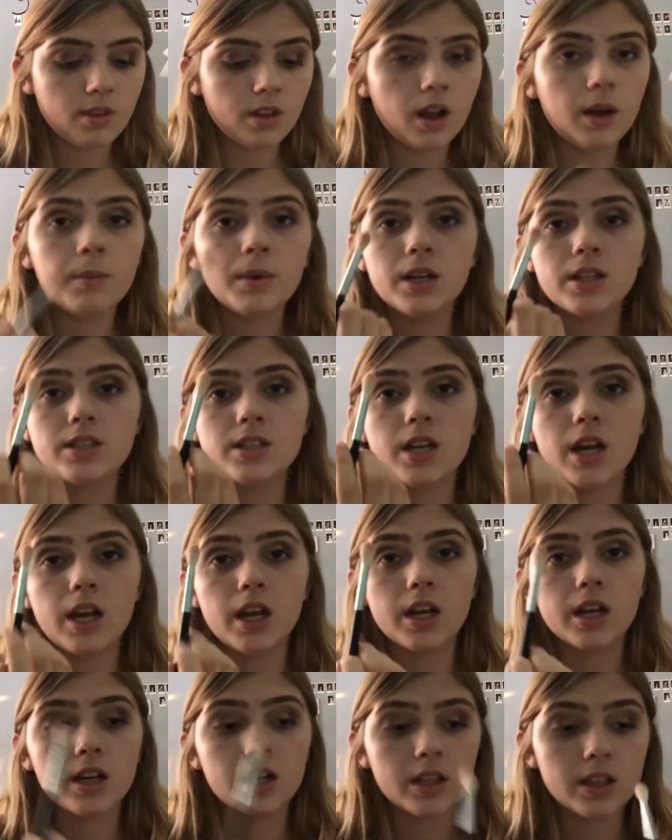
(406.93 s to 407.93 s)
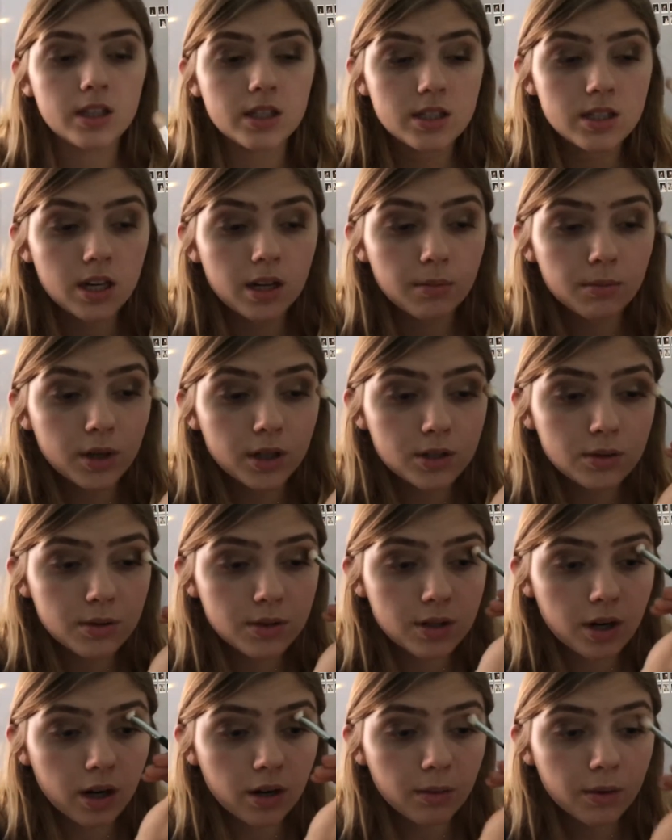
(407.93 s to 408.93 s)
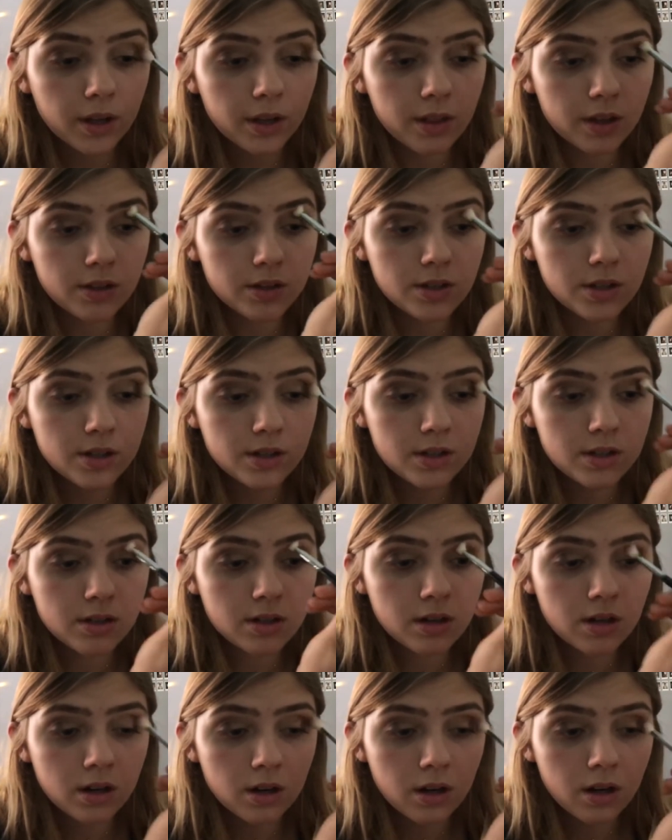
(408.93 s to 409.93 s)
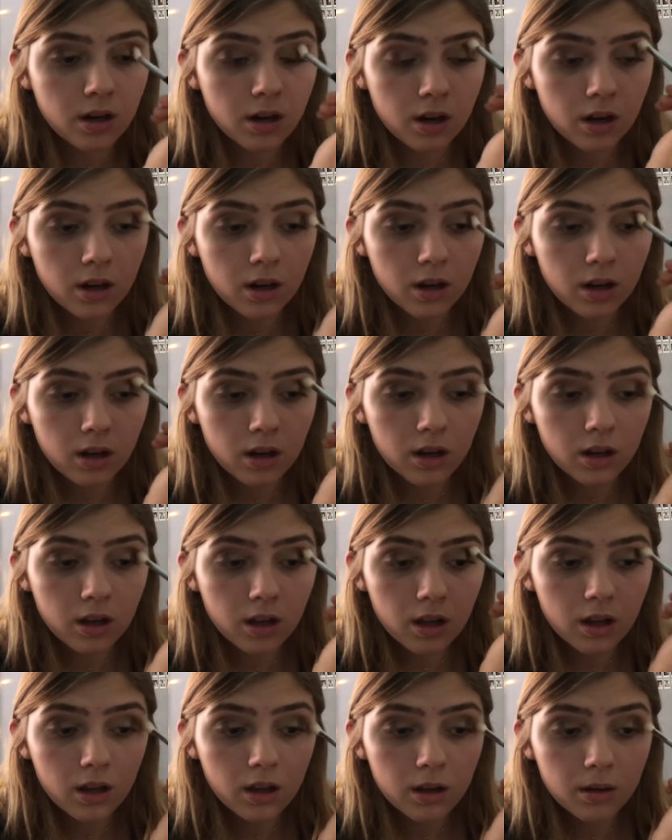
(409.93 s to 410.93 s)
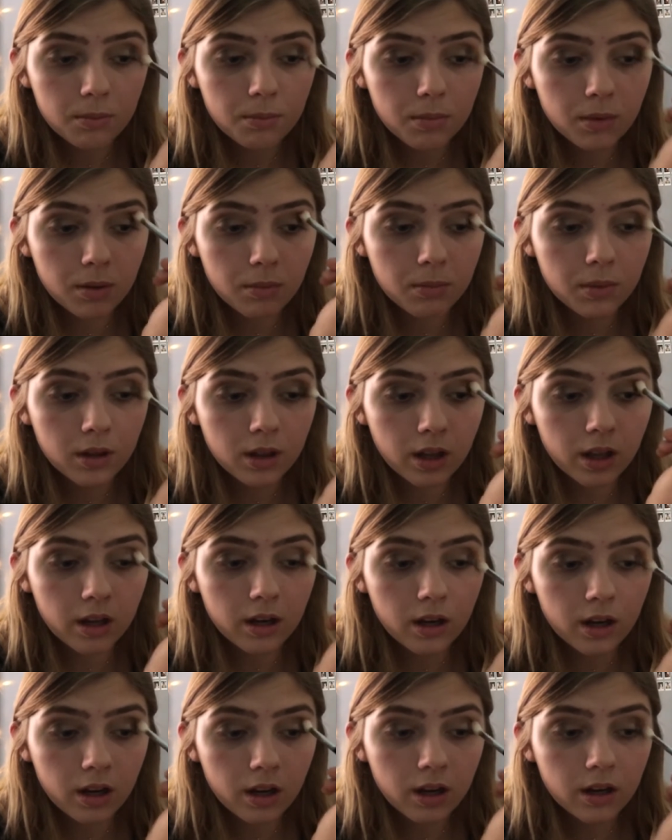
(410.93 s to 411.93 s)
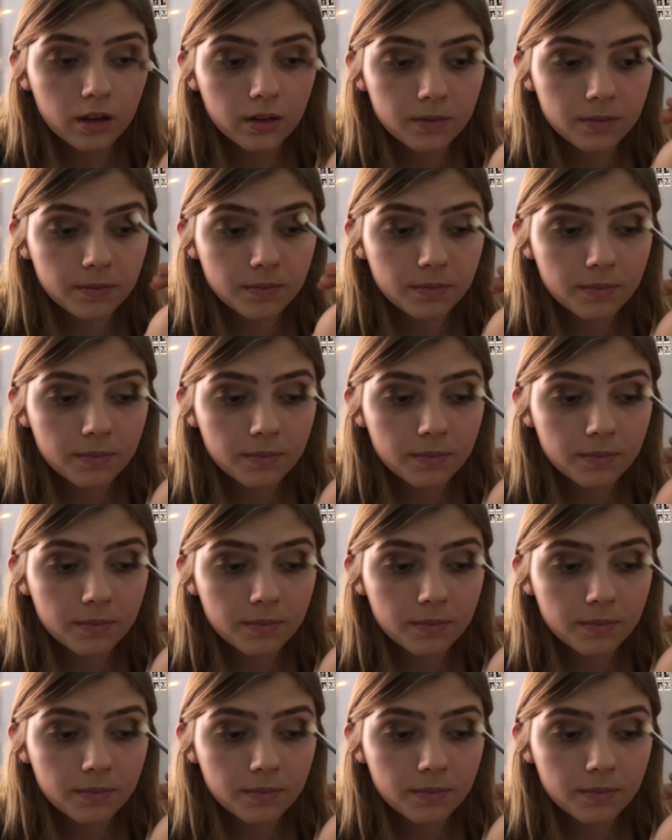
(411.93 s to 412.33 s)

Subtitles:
I'm gonna take the same brush we started with and just keep blending.